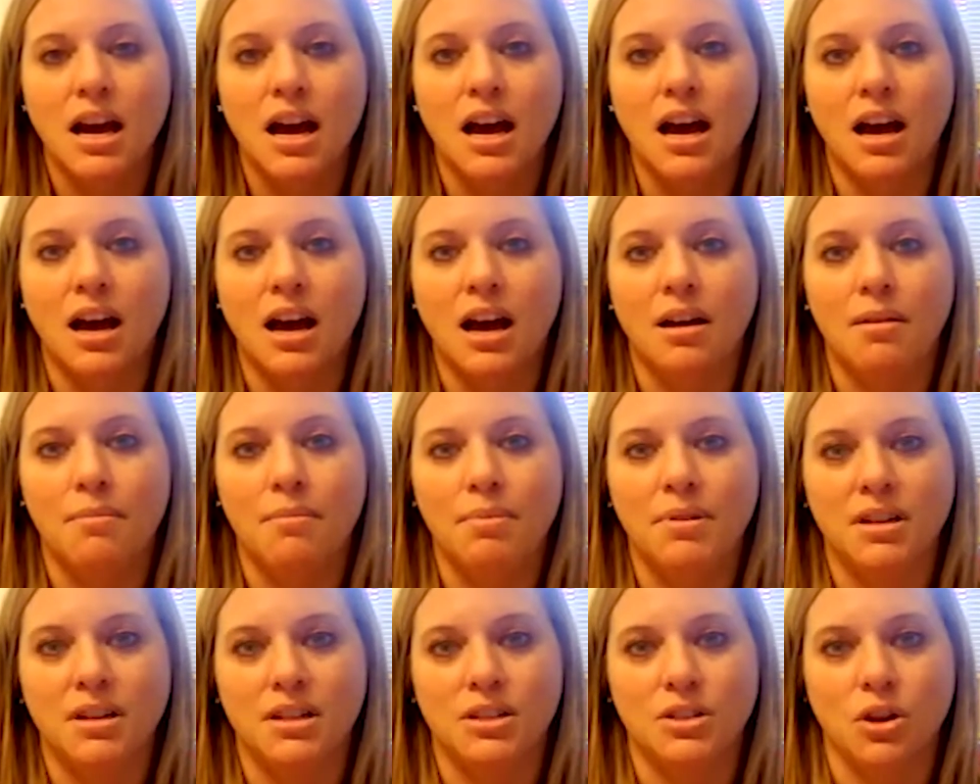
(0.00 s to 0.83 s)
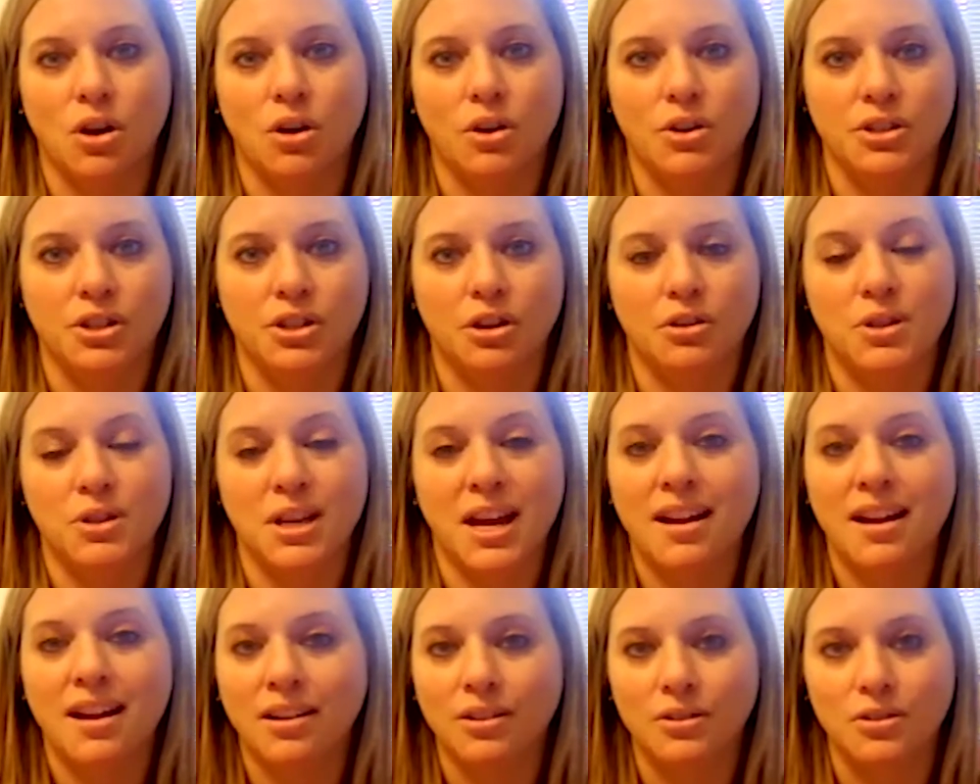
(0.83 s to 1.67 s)
but is also
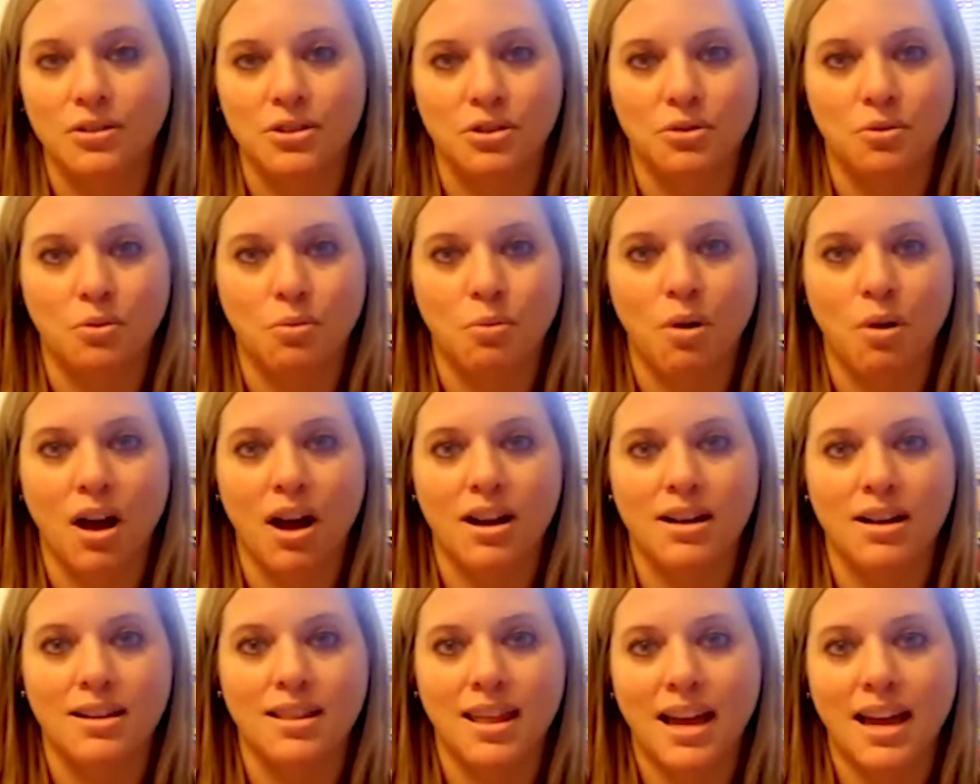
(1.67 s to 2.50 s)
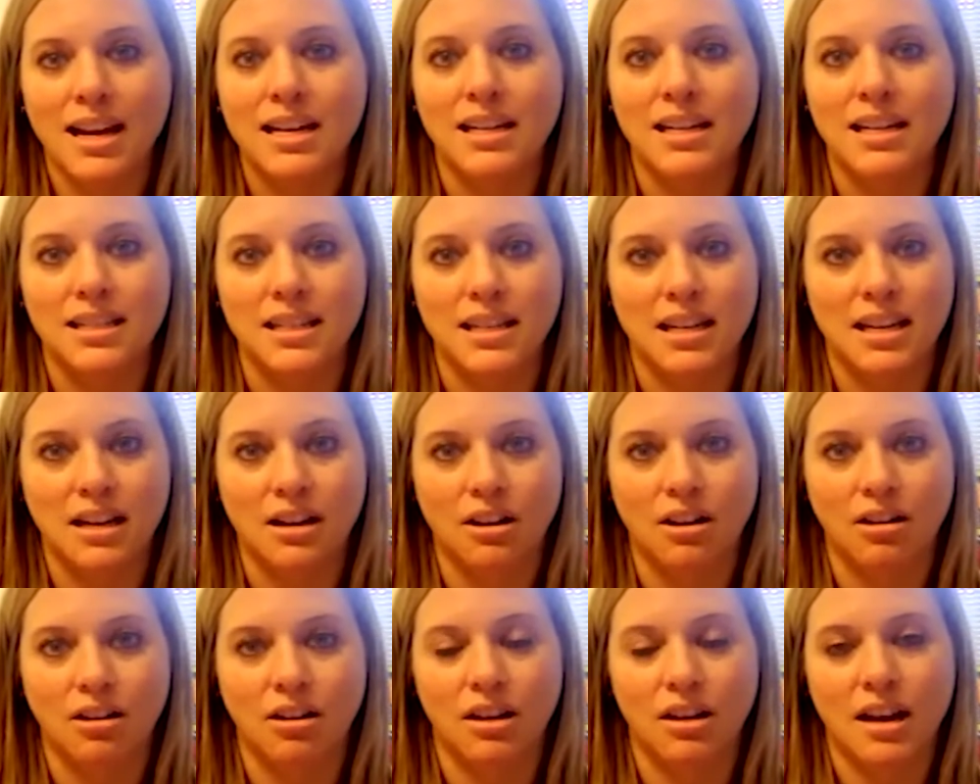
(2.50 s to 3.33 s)
tailored to what they need to
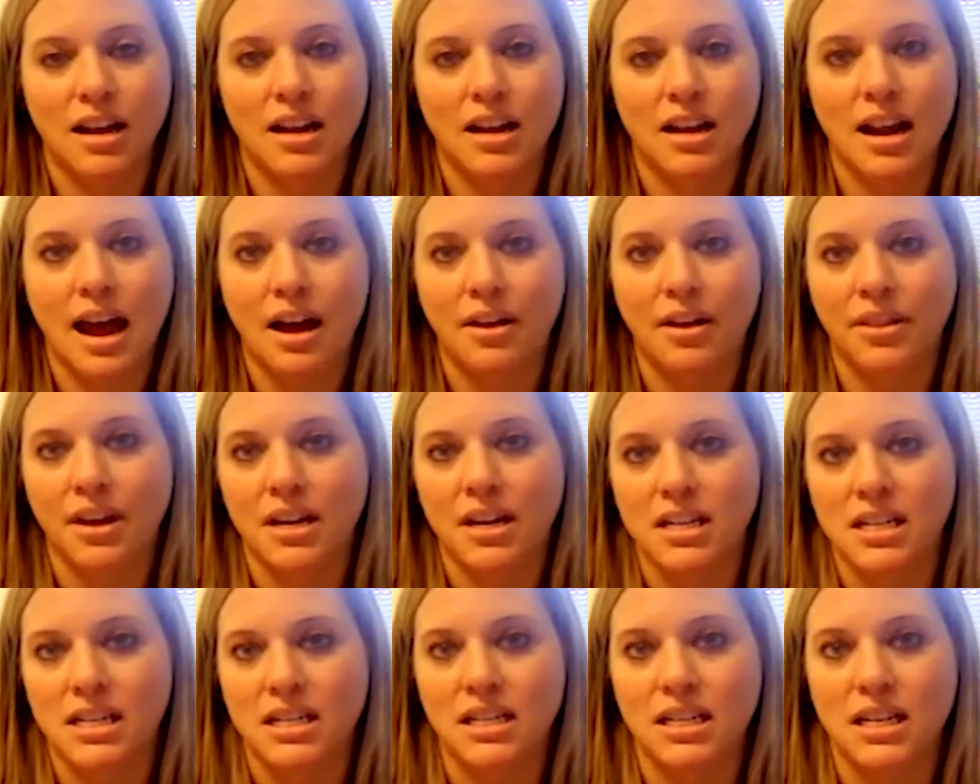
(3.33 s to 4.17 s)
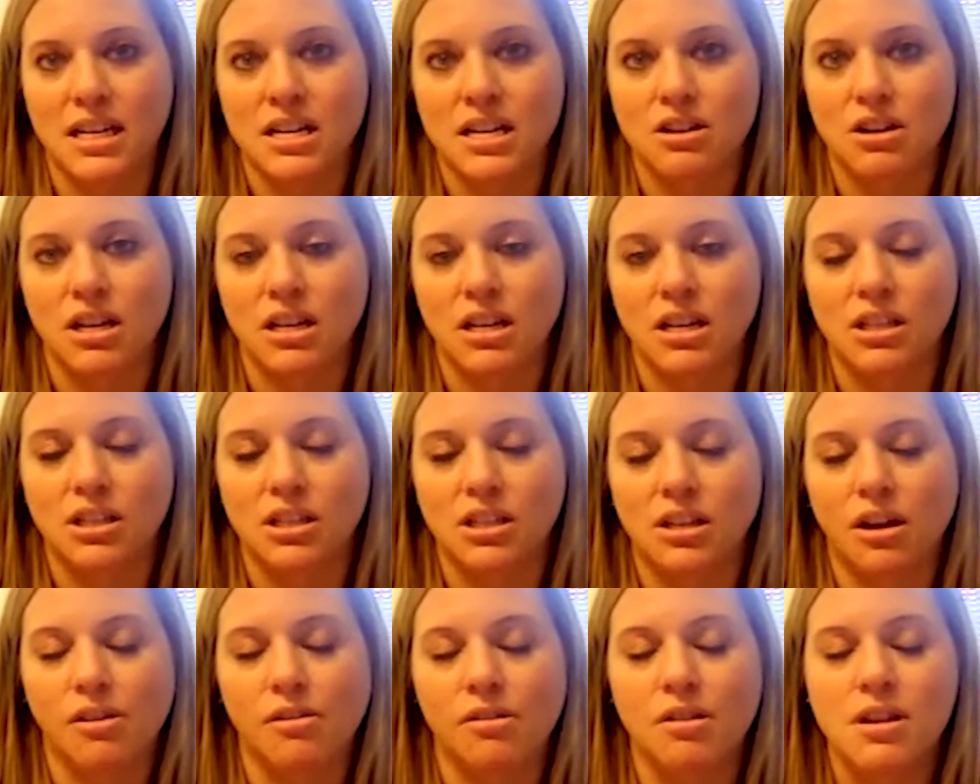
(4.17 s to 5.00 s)
hear and how they need to hear it.
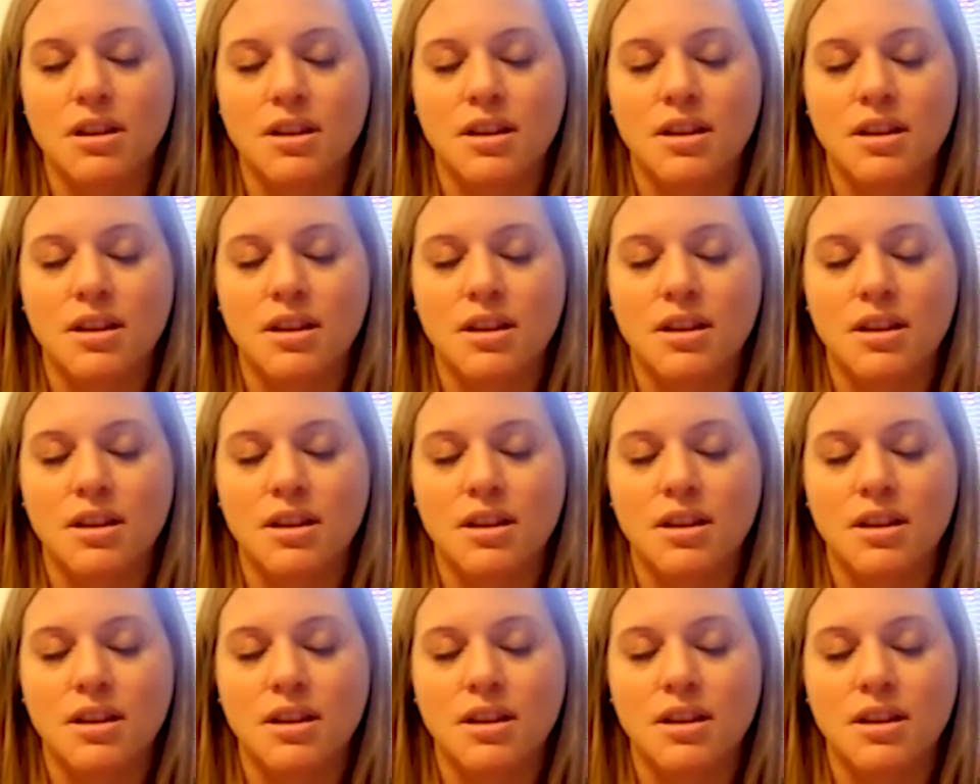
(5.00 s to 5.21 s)
So